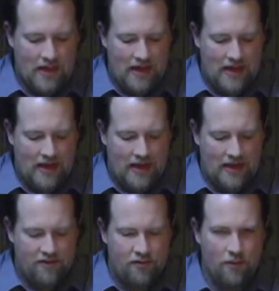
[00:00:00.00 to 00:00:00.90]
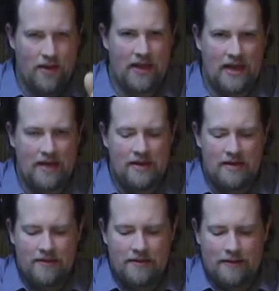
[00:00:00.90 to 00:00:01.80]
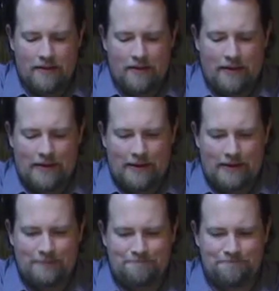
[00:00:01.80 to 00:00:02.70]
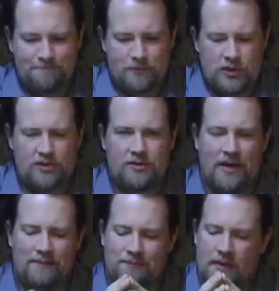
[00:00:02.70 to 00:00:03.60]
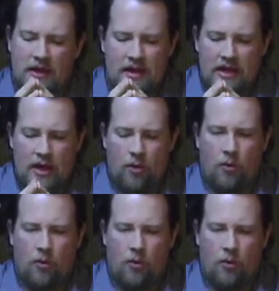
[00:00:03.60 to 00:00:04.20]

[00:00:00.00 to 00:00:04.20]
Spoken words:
It is really you know,